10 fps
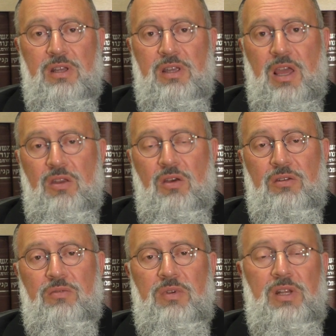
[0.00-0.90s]

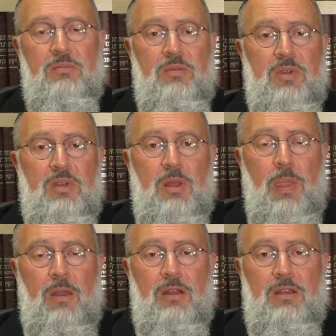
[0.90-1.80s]
cannot really be
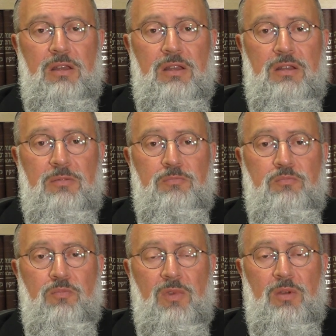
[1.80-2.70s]

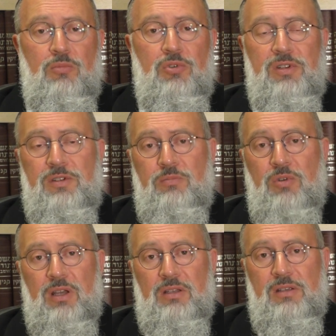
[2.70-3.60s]
um, put into
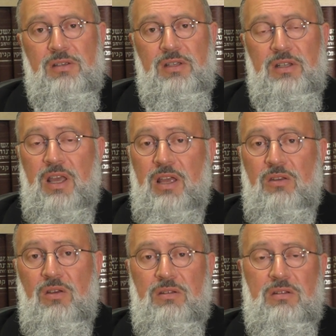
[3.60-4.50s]
practice. It
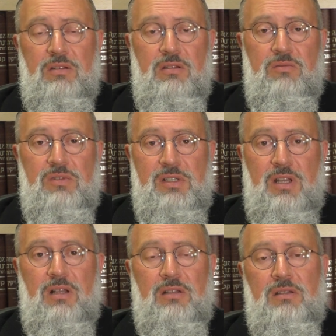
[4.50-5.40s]
cannot
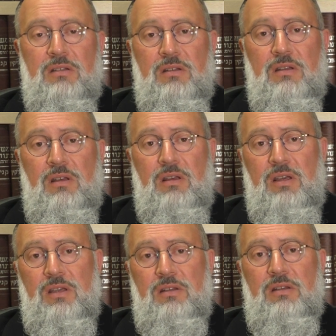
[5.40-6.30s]
result
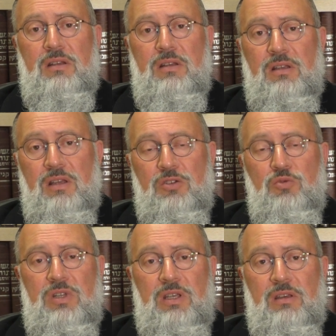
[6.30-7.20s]
in a
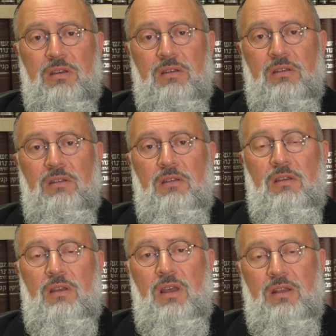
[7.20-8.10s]
unique
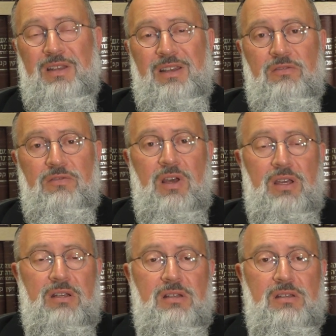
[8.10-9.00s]
and
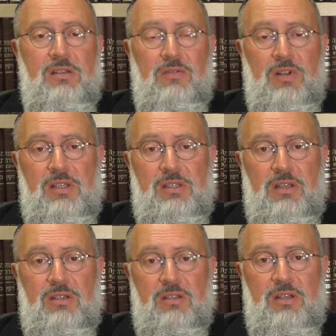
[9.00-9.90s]
edifying
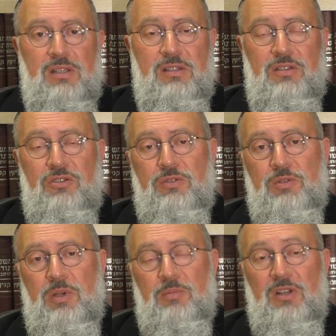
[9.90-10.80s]
civilization as the
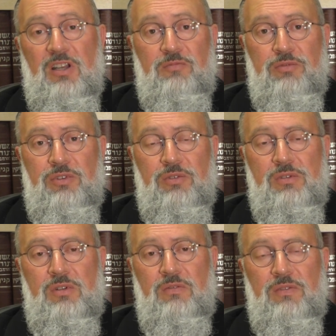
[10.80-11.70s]
Jewish people have
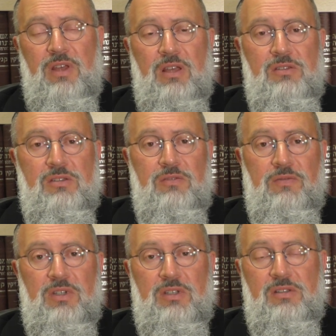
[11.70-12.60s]
produced over thousands
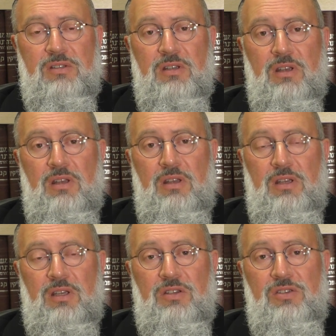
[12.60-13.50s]
of years.
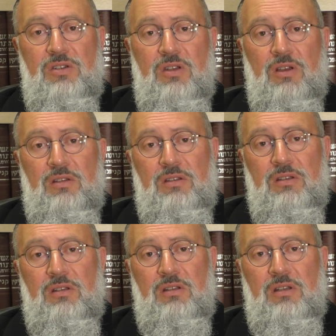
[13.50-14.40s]
It is not
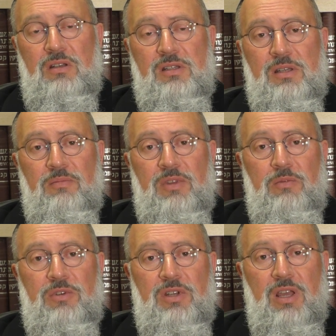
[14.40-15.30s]
uh,
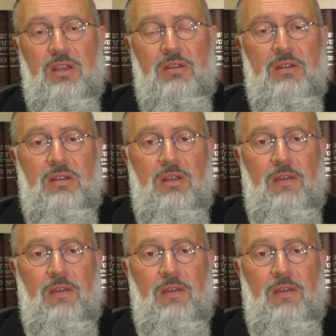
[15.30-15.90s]
something which can